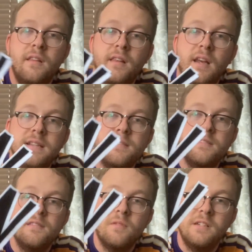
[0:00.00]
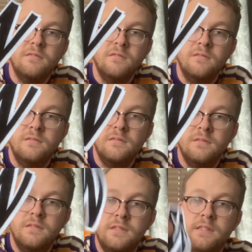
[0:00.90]
The letters as well.
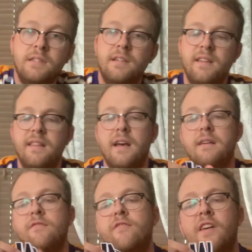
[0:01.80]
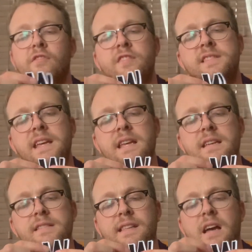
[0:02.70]
They're that
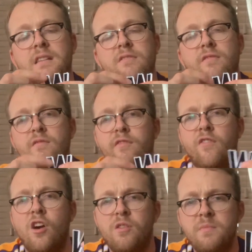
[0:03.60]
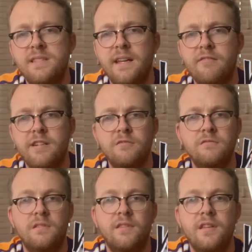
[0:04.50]
velvety kind of flock
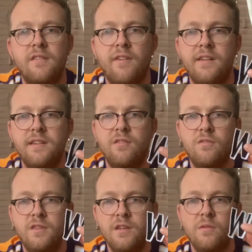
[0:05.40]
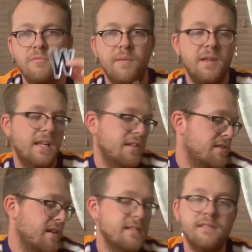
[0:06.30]
material that you find on all the old Premier League
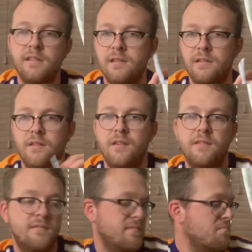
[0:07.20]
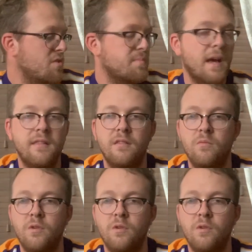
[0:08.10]
shirts, and much better than the